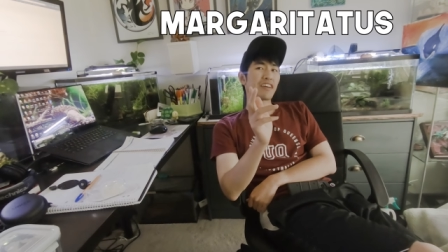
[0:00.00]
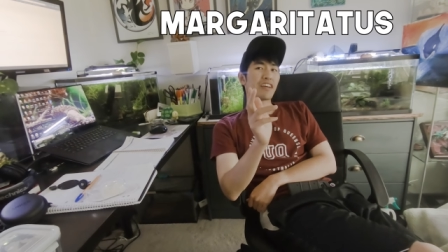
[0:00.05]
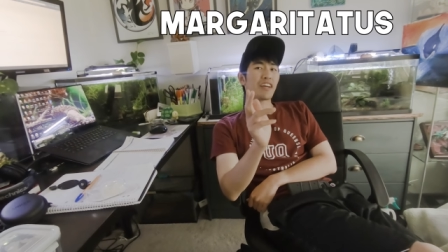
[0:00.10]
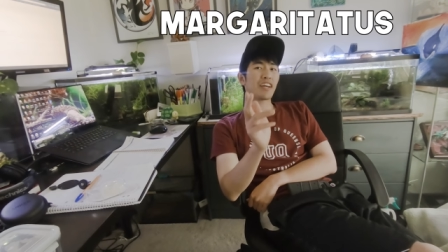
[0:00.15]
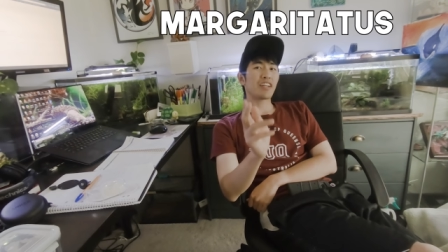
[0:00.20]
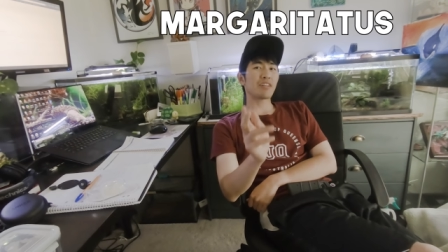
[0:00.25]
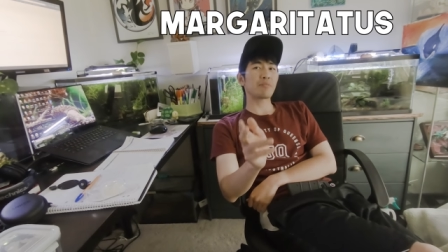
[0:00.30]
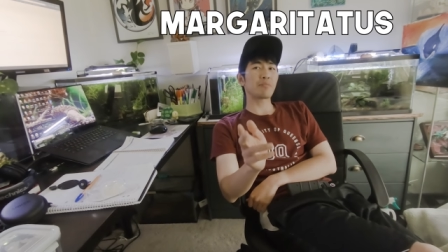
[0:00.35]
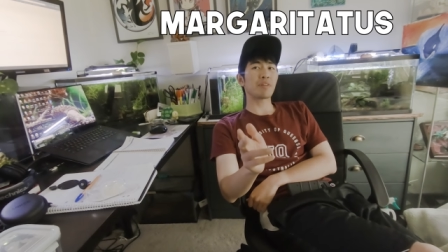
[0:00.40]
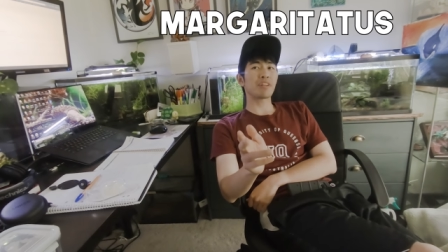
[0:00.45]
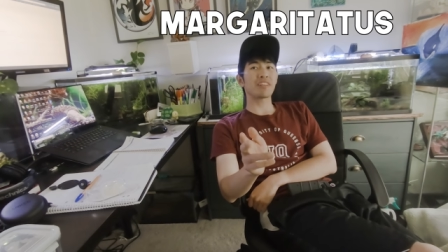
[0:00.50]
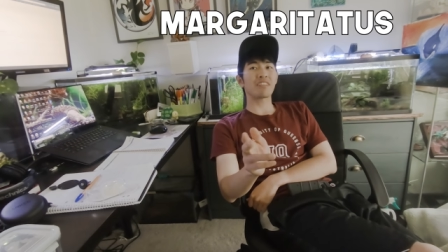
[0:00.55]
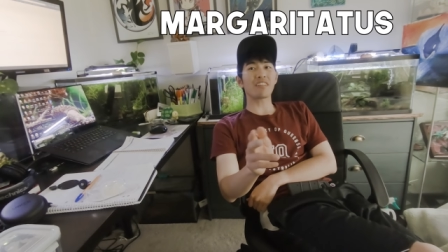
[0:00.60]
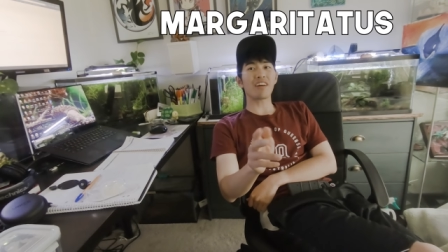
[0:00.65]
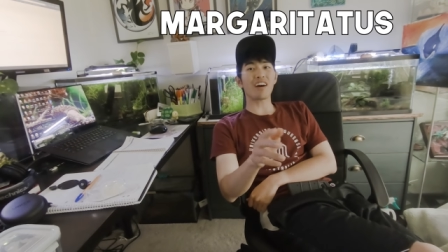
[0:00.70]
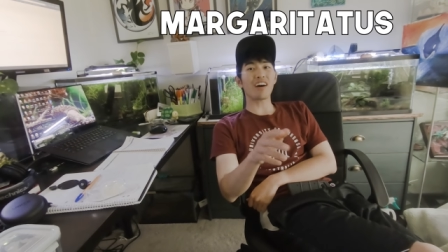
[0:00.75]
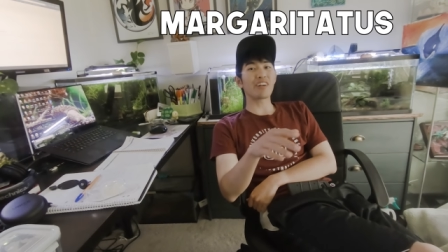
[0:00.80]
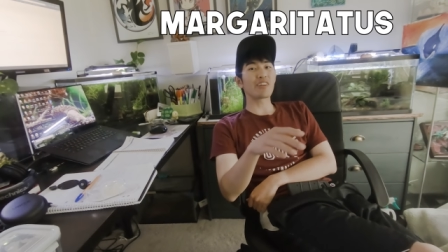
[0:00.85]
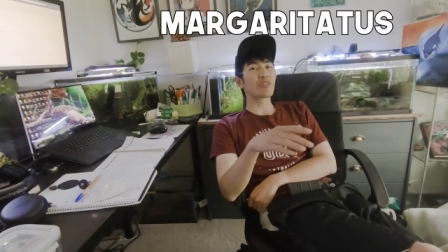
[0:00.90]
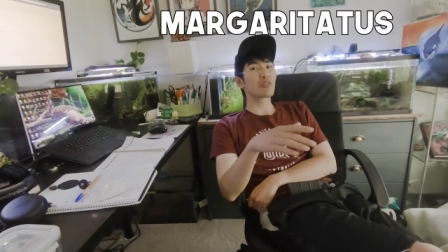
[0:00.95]
It means
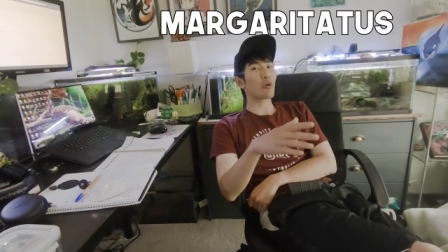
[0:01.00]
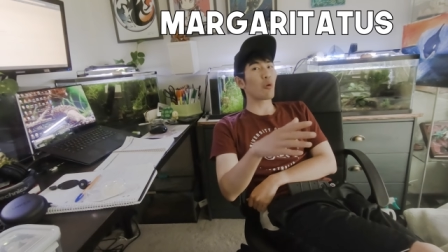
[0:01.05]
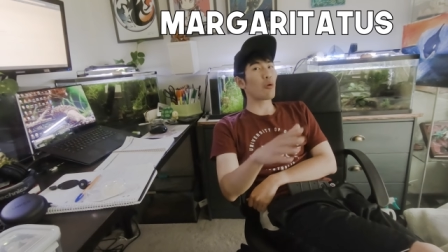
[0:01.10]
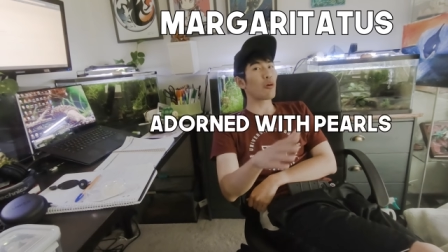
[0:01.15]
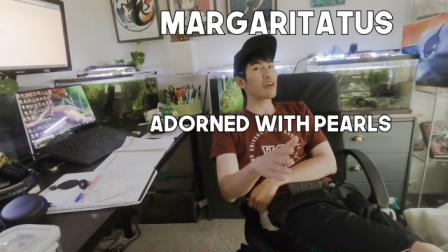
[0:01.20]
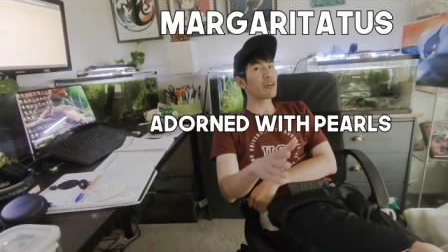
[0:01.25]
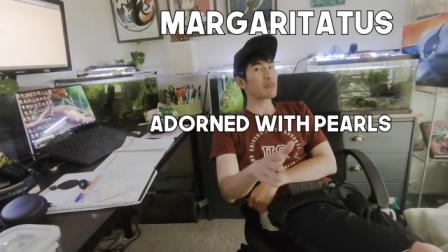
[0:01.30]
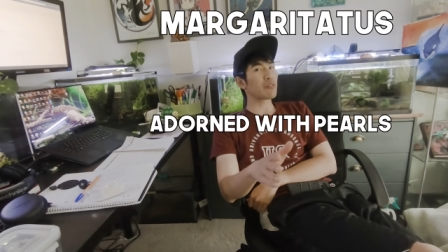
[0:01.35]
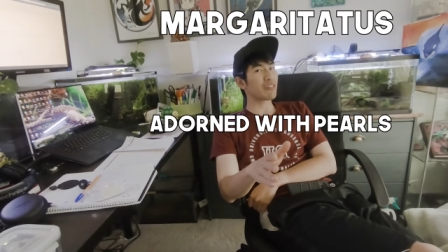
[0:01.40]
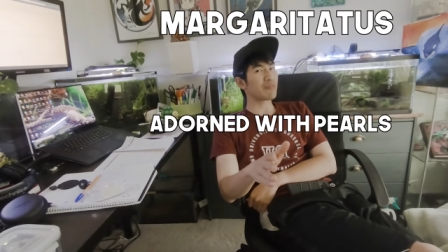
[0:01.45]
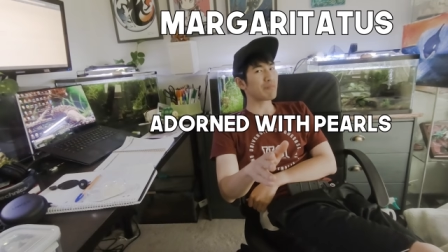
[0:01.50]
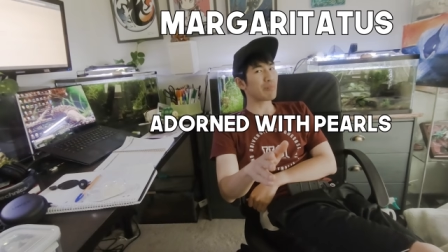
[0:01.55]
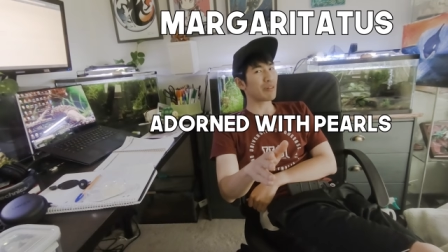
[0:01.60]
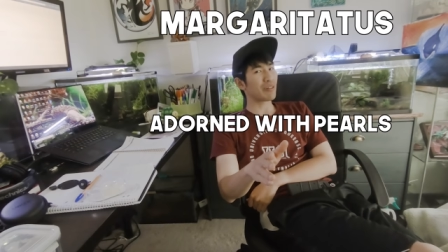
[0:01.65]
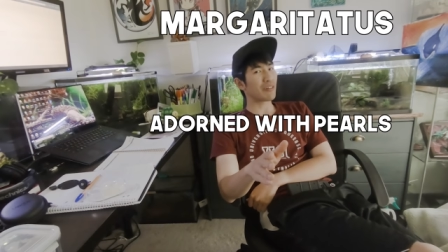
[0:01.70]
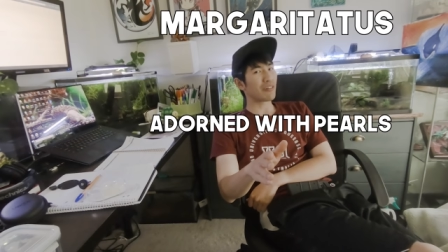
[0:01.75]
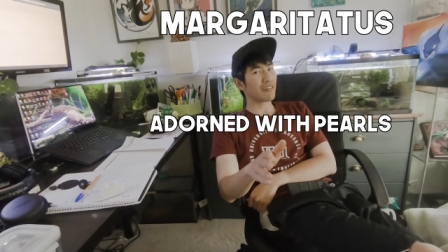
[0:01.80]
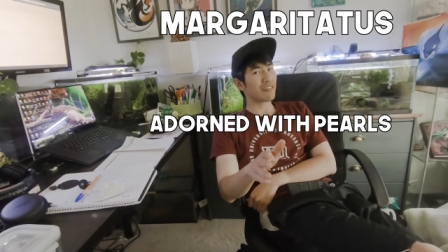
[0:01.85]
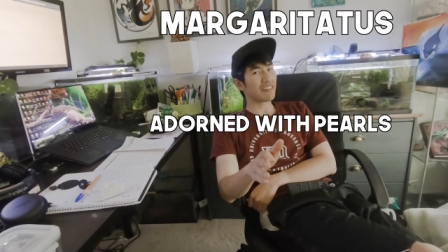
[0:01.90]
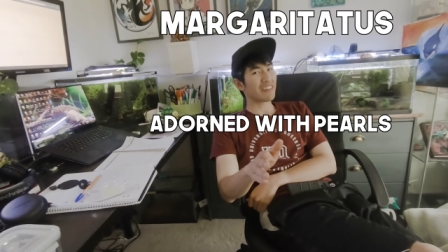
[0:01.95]
adorned with
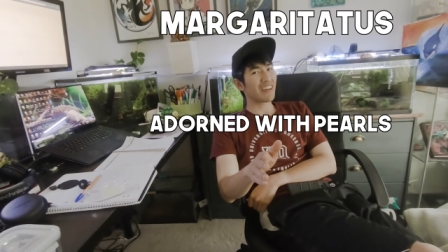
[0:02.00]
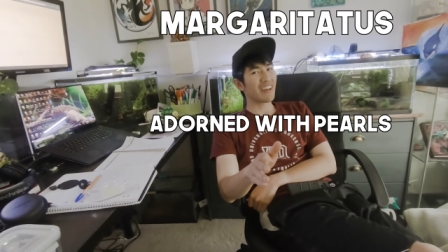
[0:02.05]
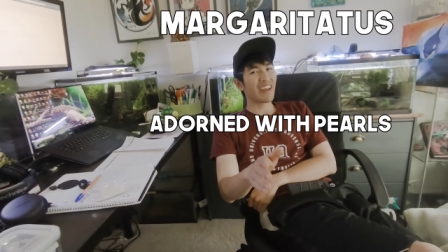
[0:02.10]
pearls,